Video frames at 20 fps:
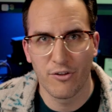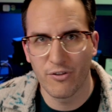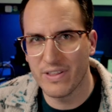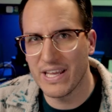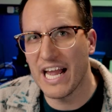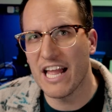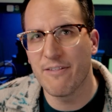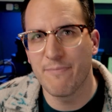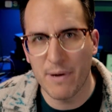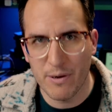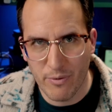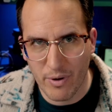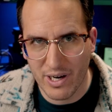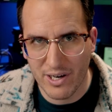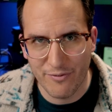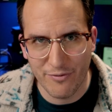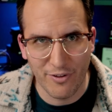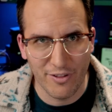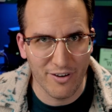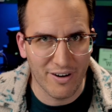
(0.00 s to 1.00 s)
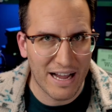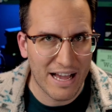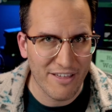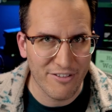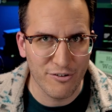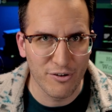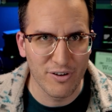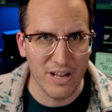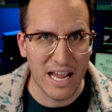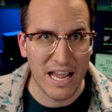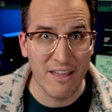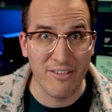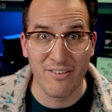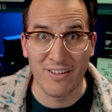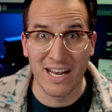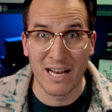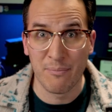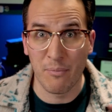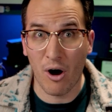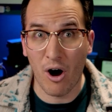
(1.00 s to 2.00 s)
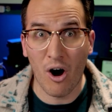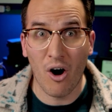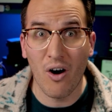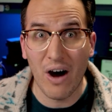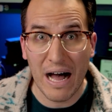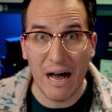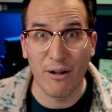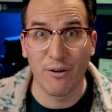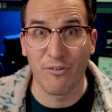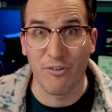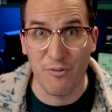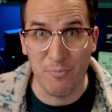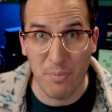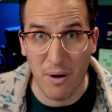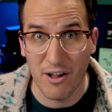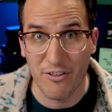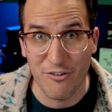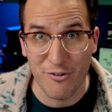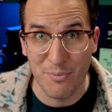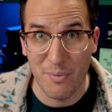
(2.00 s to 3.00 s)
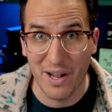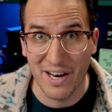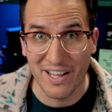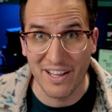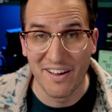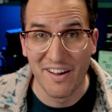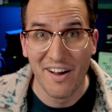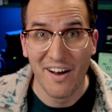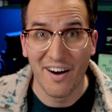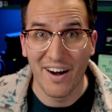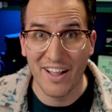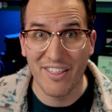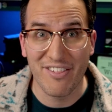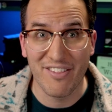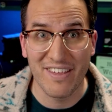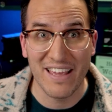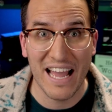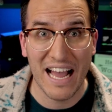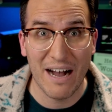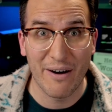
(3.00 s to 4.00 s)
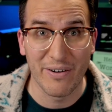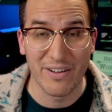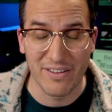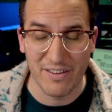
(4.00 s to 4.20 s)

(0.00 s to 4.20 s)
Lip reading: the ad's been running for the last 2 days, and I'm all out of sponsor money. Let's see how it